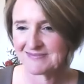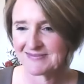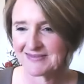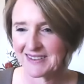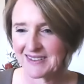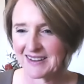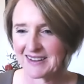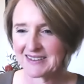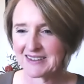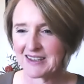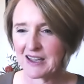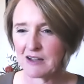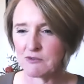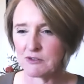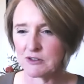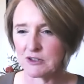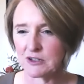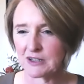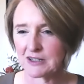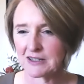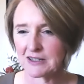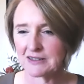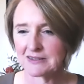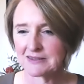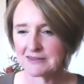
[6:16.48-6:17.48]
Let's have a
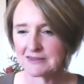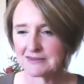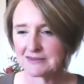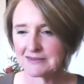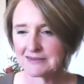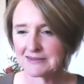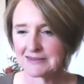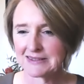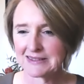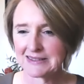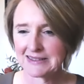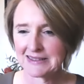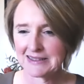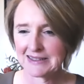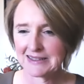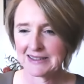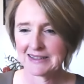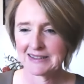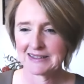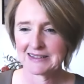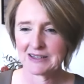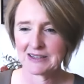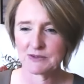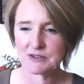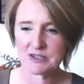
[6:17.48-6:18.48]
look.
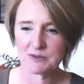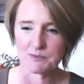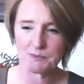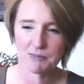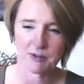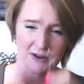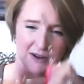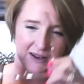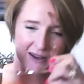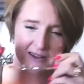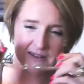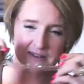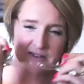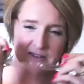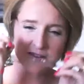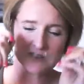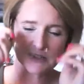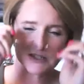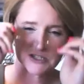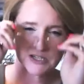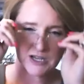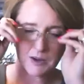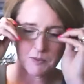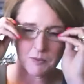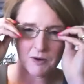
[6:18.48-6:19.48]
See what you put into the
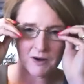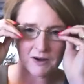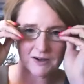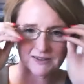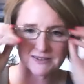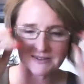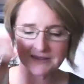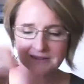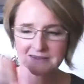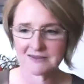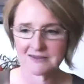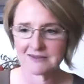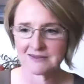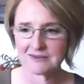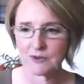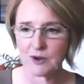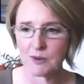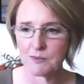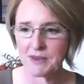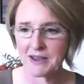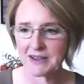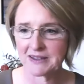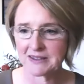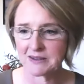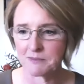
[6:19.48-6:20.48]
chat box. What
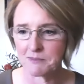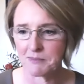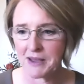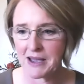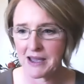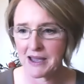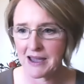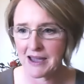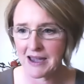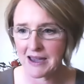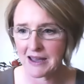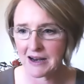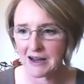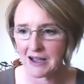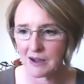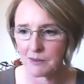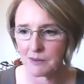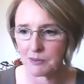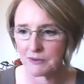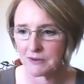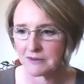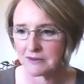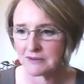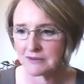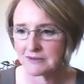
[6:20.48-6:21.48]
makes a bad
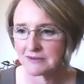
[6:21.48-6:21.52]
apple?